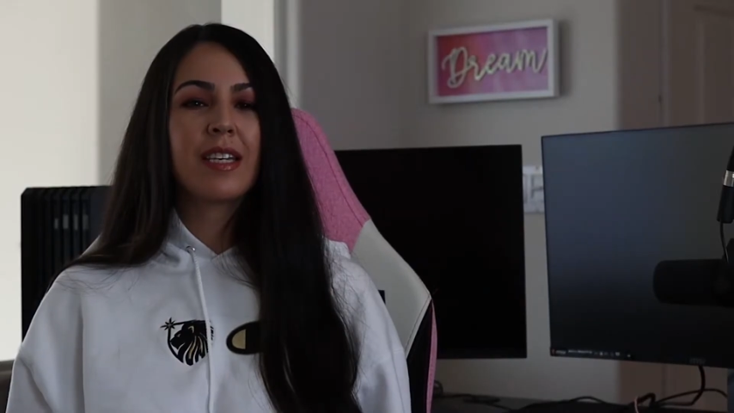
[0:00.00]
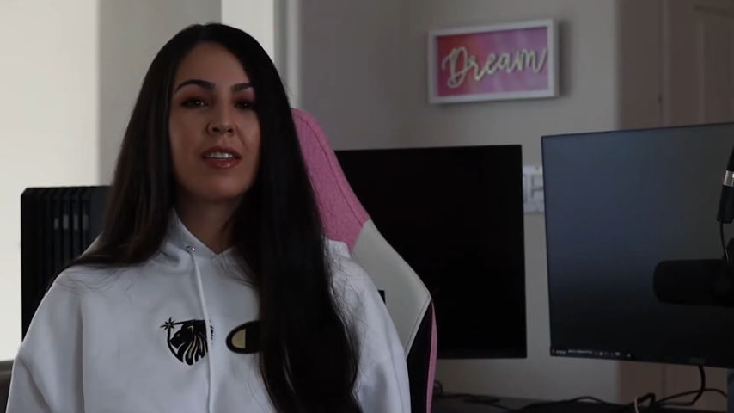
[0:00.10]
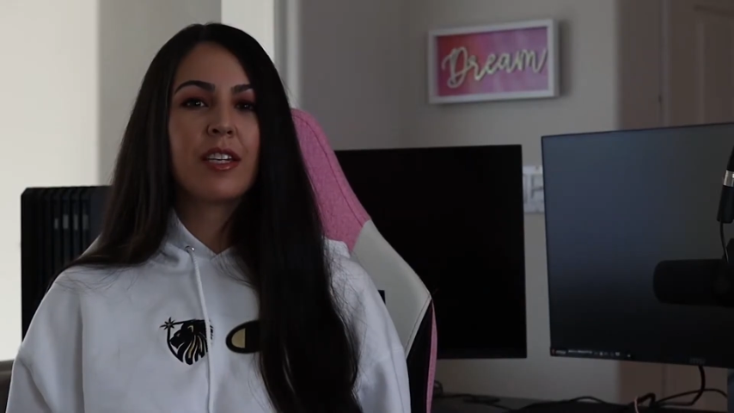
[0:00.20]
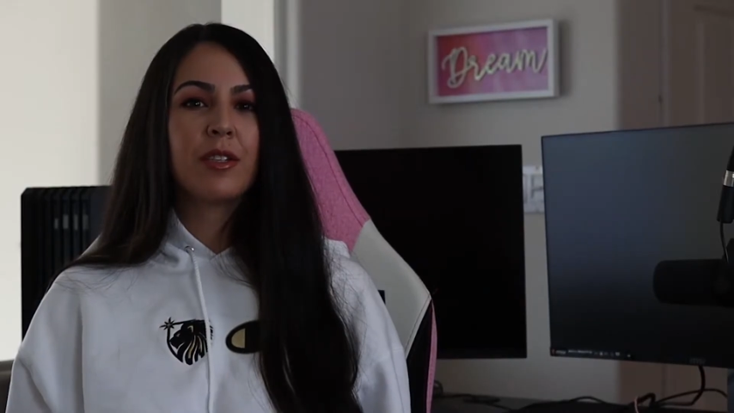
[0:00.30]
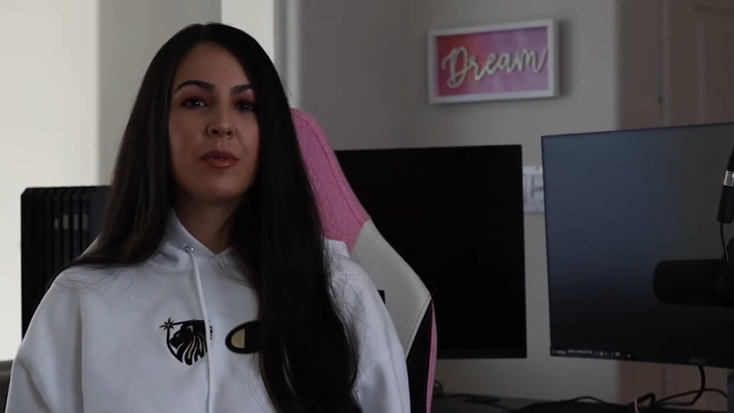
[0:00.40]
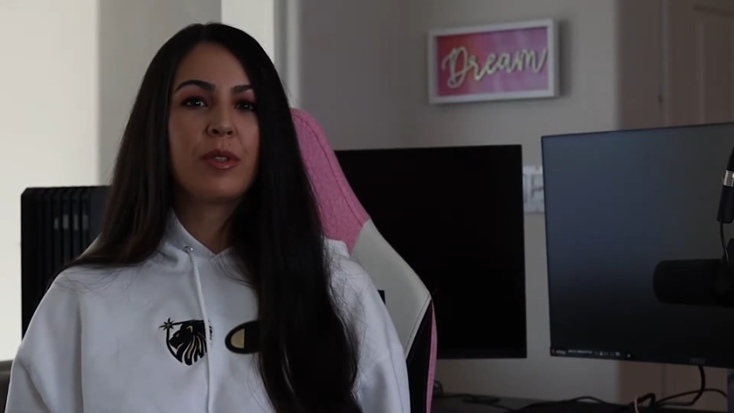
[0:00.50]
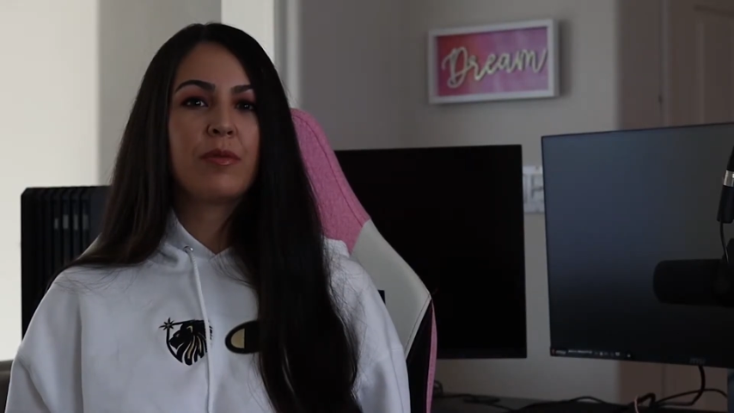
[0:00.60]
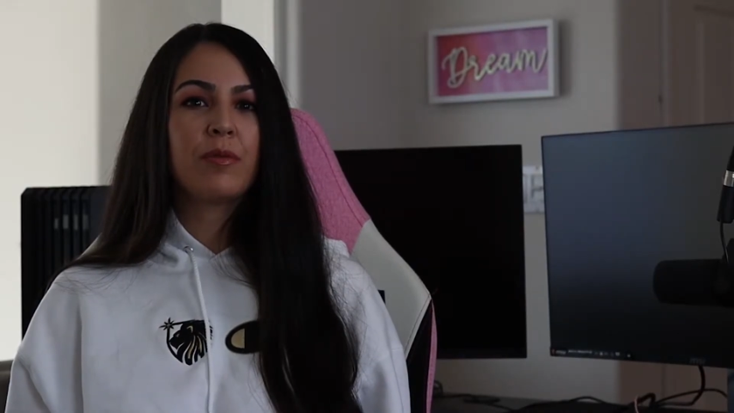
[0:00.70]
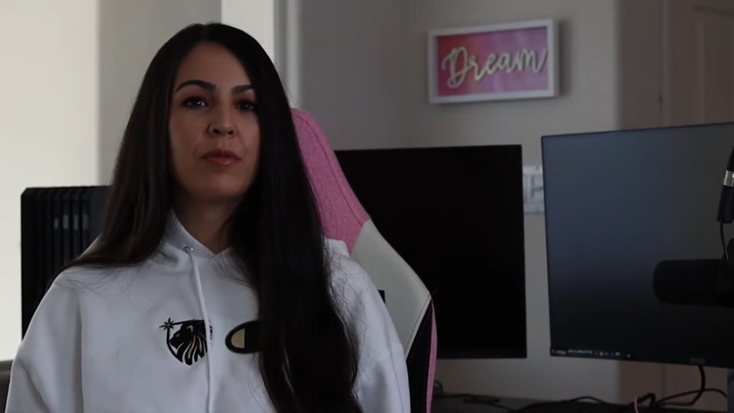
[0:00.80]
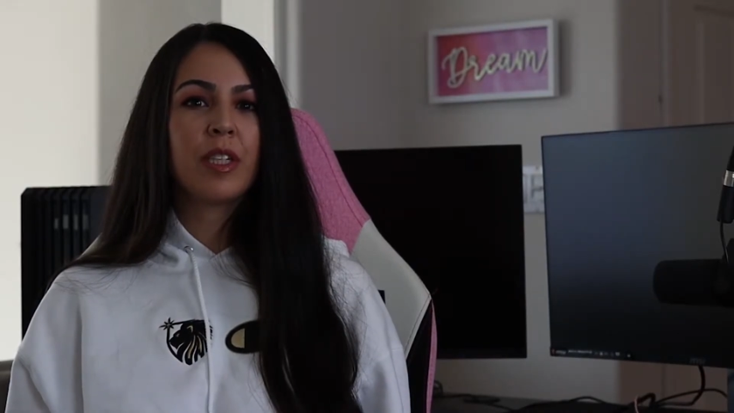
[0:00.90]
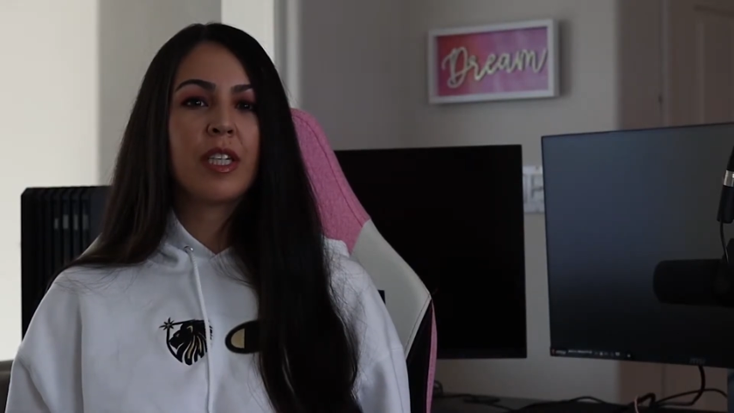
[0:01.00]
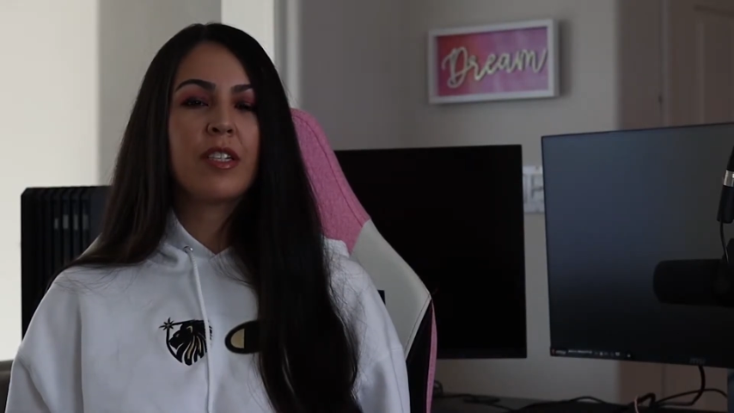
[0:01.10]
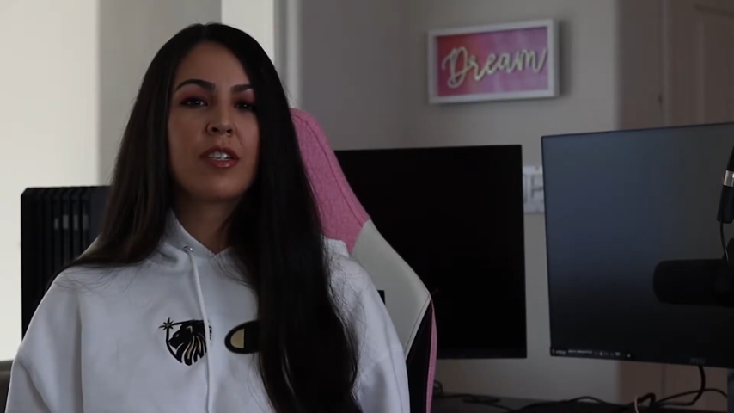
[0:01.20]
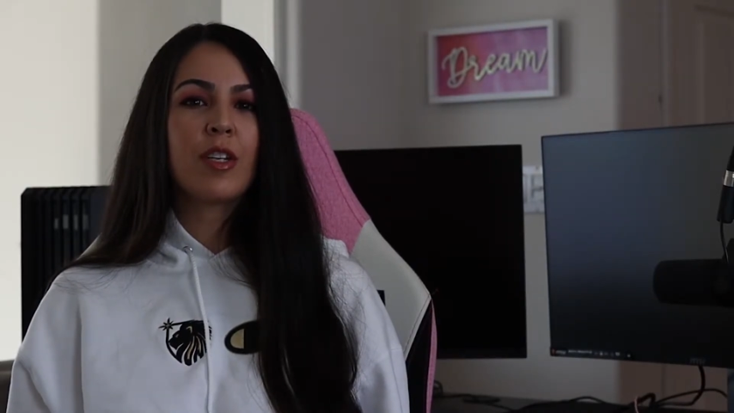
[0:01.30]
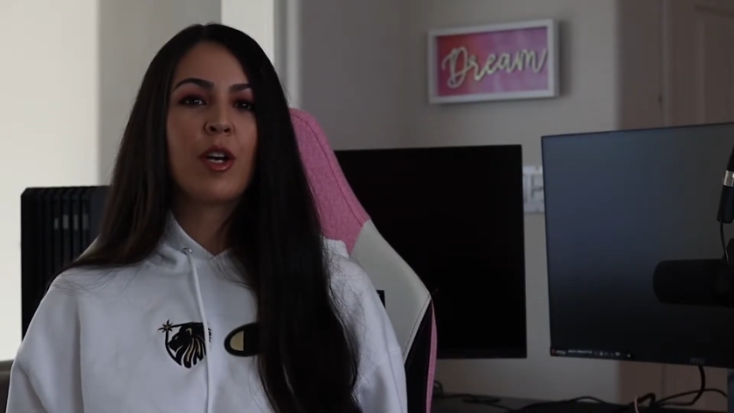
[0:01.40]
I thought it would really
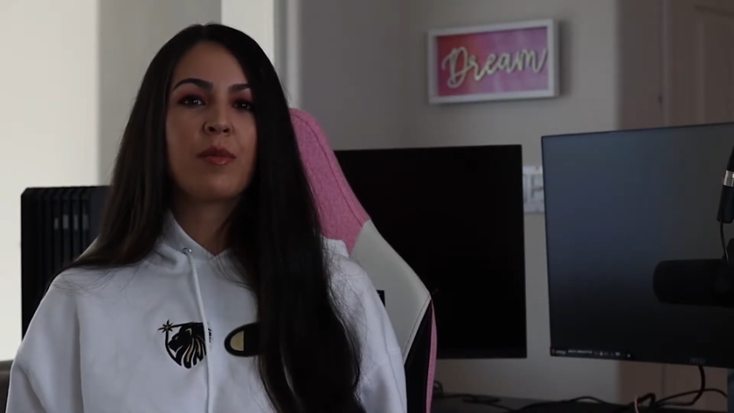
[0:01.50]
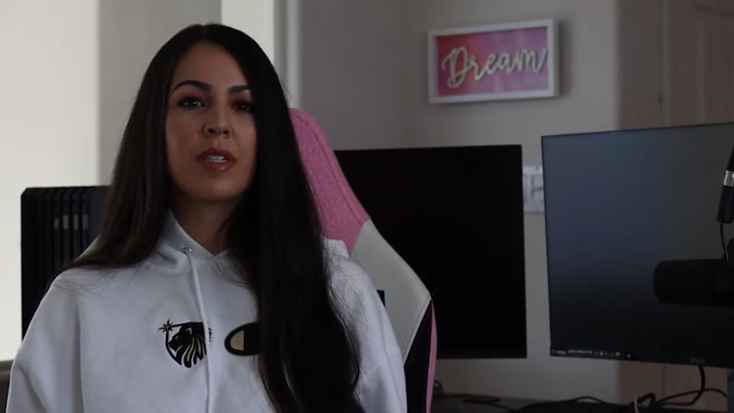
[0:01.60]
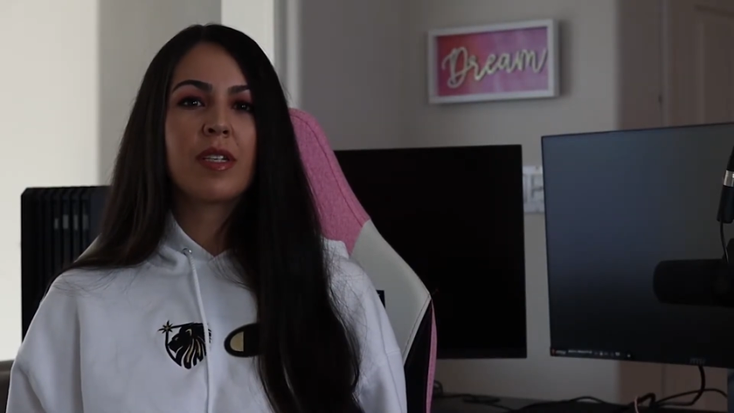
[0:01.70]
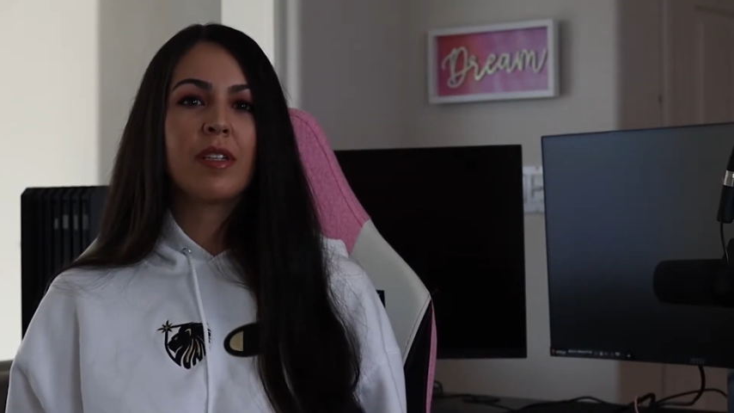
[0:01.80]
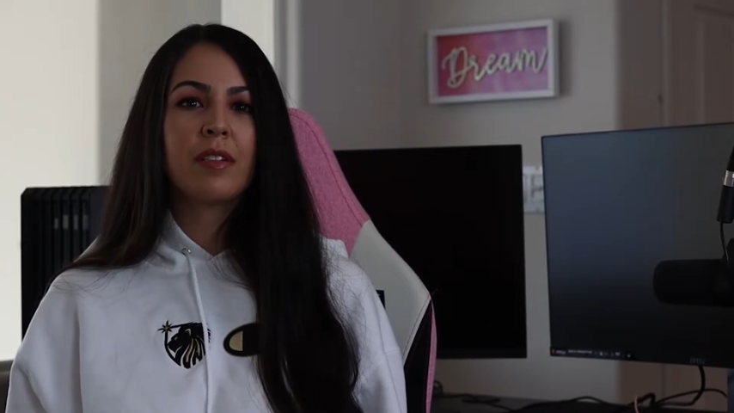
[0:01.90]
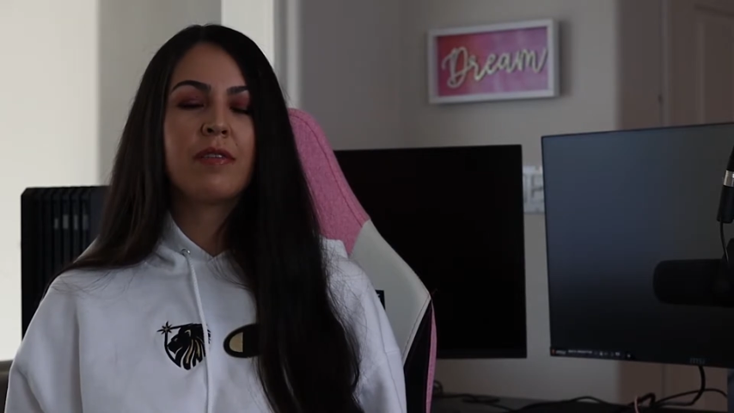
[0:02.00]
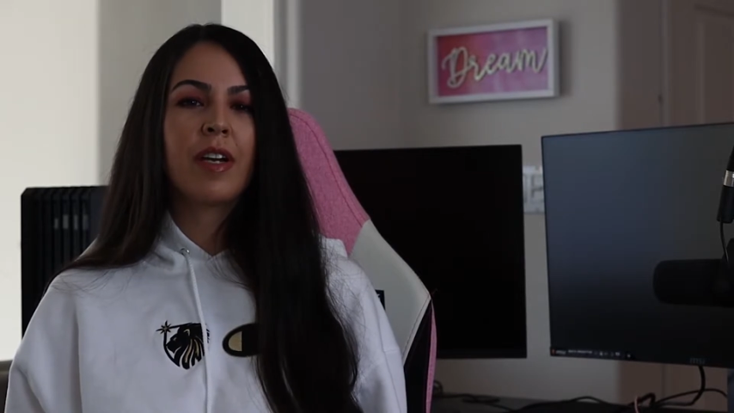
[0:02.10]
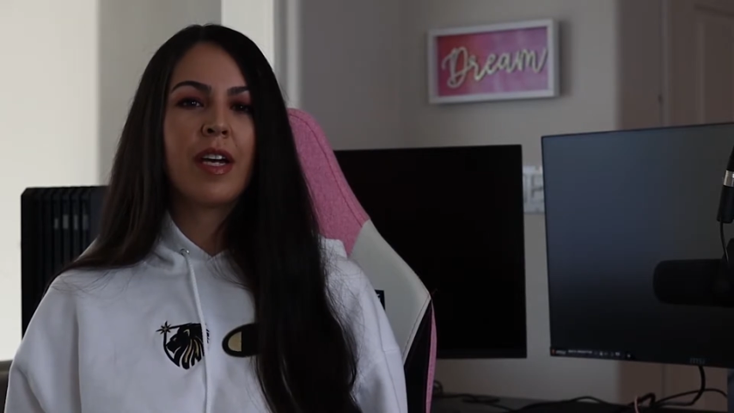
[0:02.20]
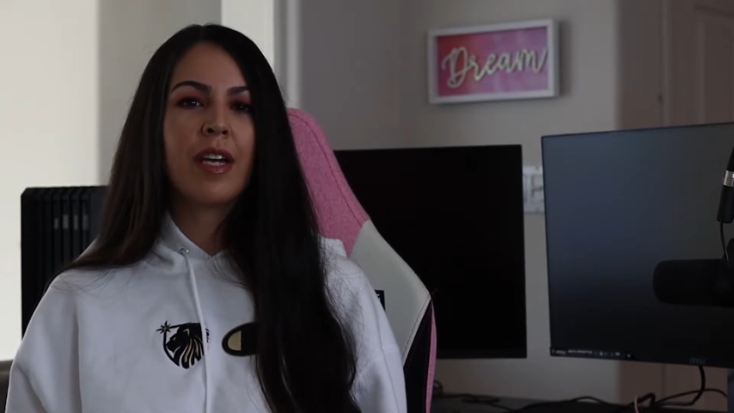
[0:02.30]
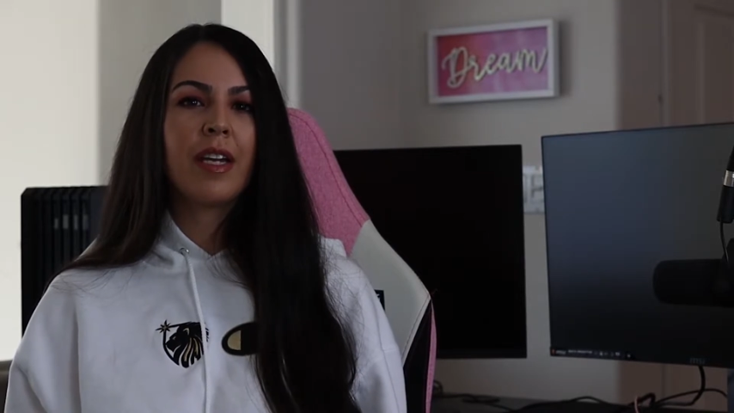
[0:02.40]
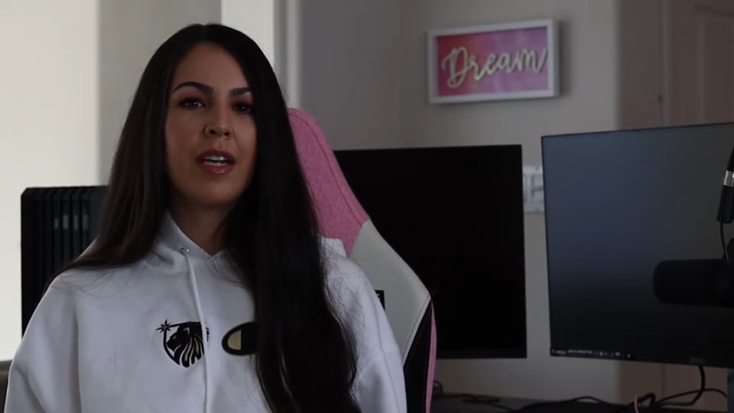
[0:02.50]
just help solidify